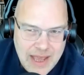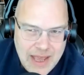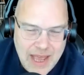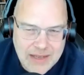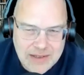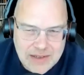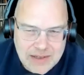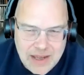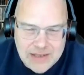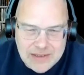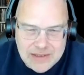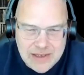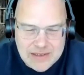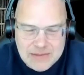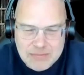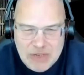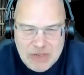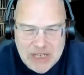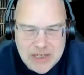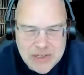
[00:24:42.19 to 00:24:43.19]
And and
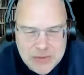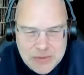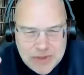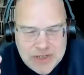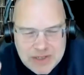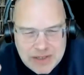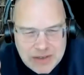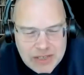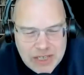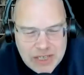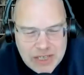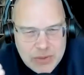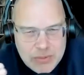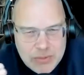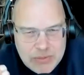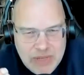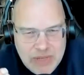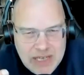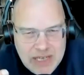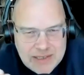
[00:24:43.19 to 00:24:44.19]
it's because we're still
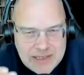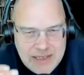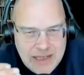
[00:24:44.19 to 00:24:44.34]
human beings.